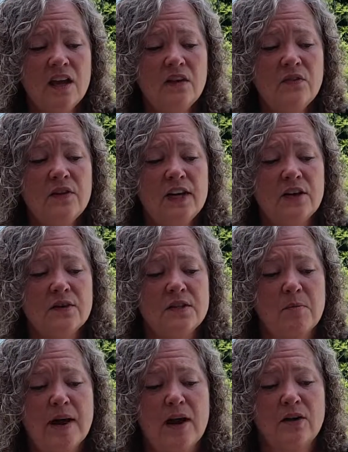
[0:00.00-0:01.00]
videos
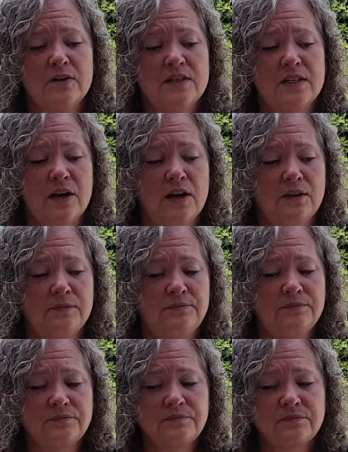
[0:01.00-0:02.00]
about
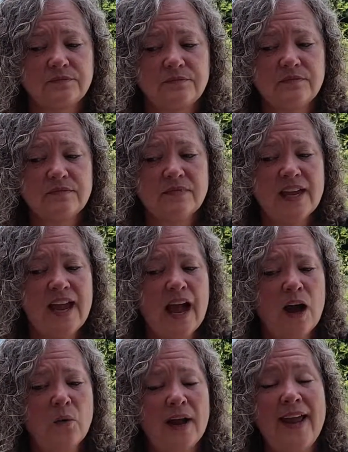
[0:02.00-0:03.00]

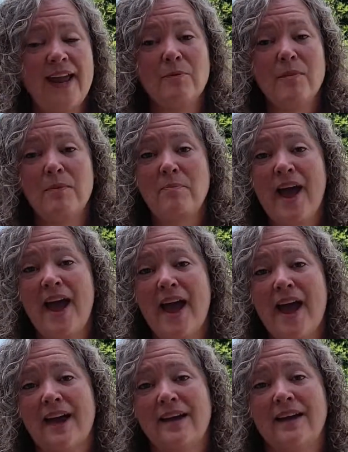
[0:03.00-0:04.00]
how I hang my
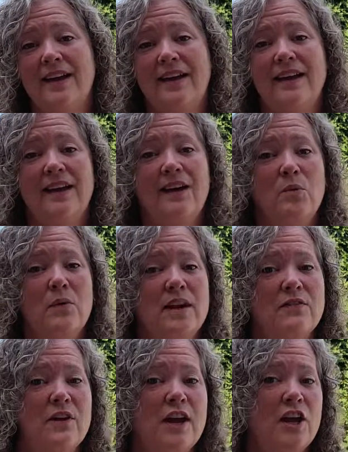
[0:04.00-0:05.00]
pack
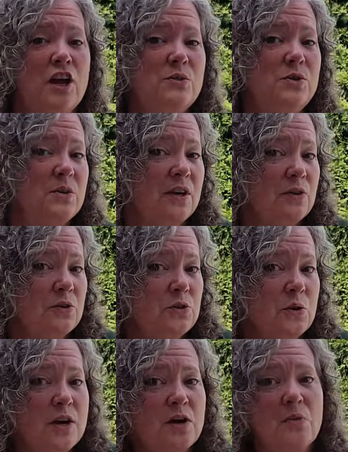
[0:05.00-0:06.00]
whenever I go do another
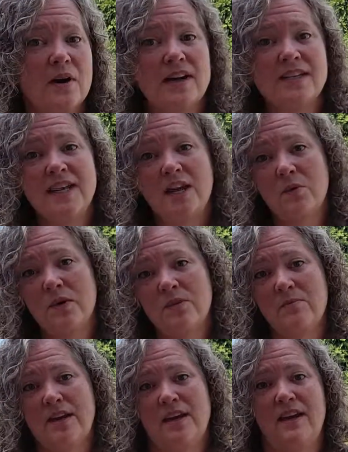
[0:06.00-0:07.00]
trail, what I take with
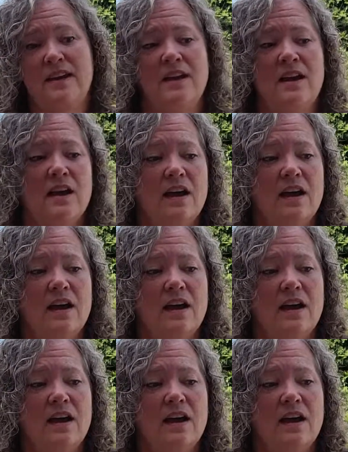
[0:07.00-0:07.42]
me,